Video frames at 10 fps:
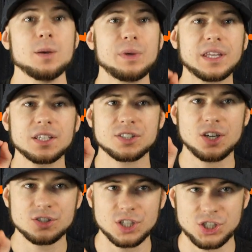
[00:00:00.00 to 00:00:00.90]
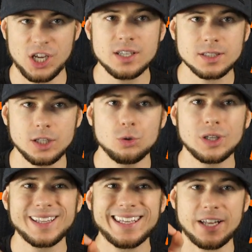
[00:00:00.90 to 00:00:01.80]
Because there is a chance that you
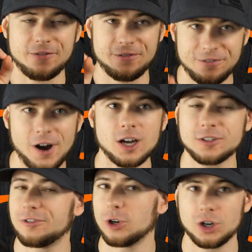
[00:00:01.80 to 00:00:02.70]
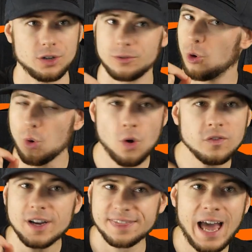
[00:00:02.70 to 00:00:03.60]
can get fucked for
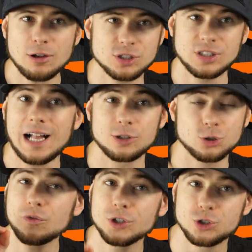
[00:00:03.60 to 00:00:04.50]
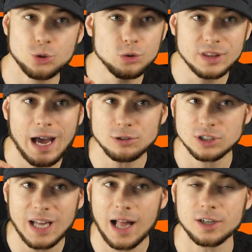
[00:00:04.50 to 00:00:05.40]
over $1,000, over
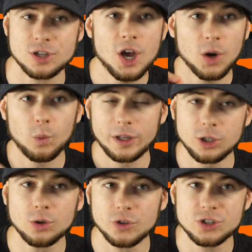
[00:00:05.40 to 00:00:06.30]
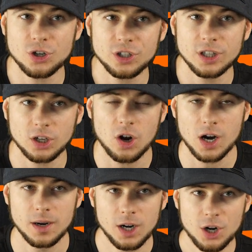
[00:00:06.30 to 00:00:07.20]
$2,000 when you're returning a
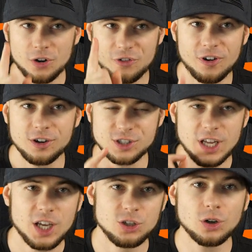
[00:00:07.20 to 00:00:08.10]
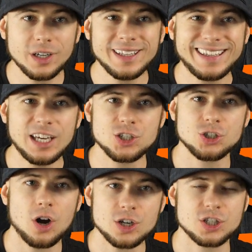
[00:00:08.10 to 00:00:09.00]
car. First, you're going to get
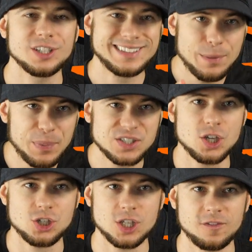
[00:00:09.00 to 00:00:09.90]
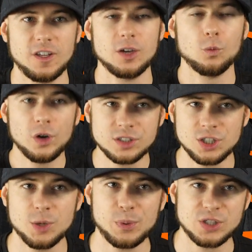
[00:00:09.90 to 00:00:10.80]
charged deposition fee. What's a
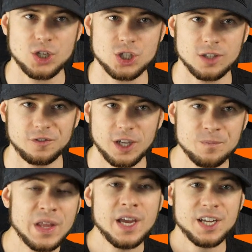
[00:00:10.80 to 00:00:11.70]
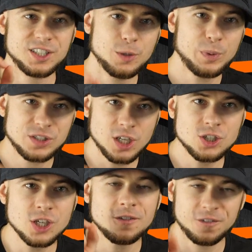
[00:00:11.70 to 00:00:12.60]
deposition fee?
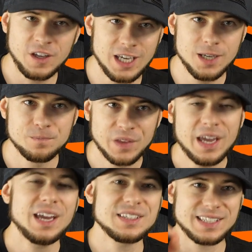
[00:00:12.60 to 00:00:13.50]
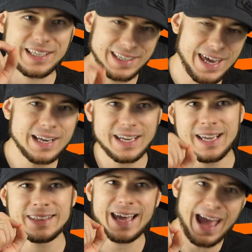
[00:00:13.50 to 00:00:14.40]
Deposition fee is a kick
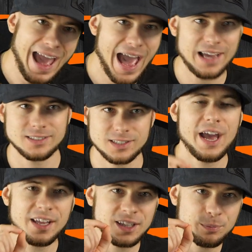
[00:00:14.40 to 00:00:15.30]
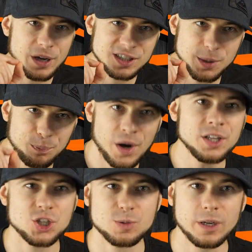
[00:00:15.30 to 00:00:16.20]
in the ass, and it's a
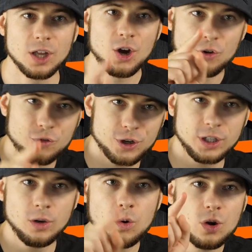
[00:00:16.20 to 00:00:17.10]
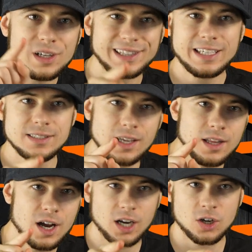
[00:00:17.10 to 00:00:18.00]
punishment for you
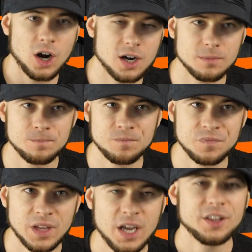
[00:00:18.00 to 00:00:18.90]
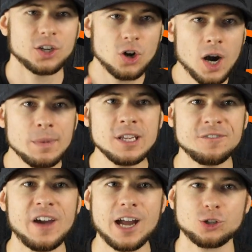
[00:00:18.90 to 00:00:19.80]
leasing a car. The car
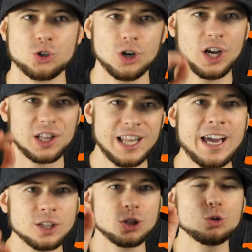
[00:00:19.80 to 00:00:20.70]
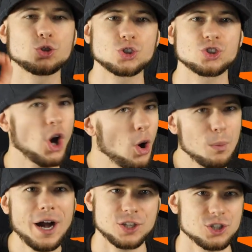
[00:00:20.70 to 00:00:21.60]
manufacturer liked you so
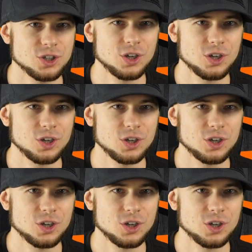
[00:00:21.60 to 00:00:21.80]
much,